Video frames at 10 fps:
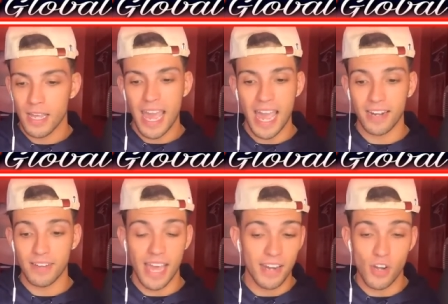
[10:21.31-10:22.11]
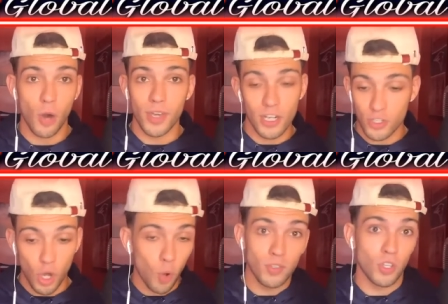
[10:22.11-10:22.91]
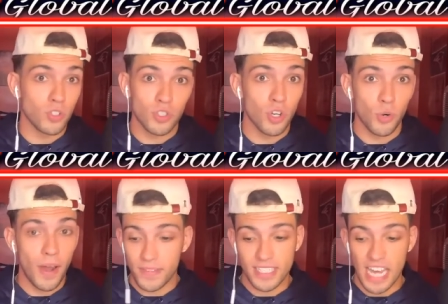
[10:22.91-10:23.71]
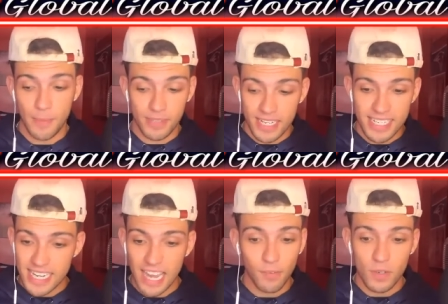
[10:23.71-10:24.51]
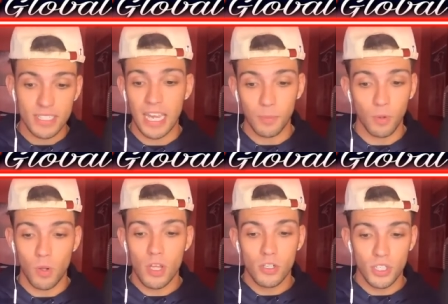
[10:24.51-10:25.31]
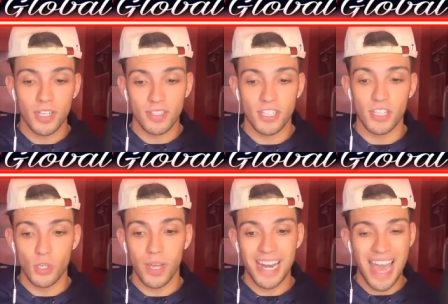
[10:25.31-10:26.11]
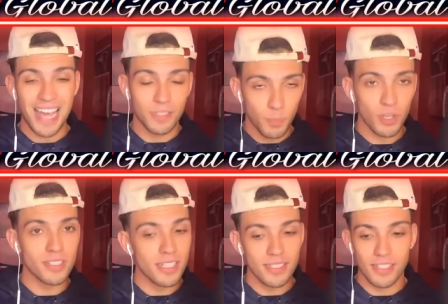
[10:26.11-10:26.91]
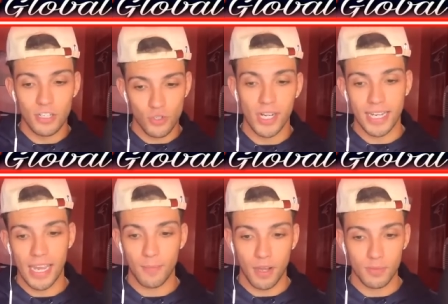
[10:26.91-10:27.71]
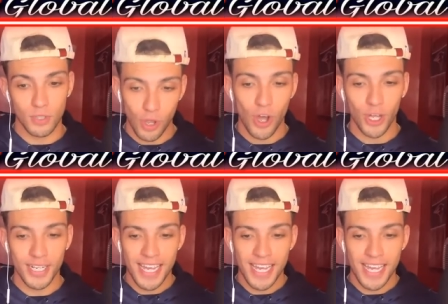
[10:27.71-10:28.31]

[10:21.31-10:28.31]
And and no, he just always looks good around this time, and then never is able to continue it as preseason and training camp comes along.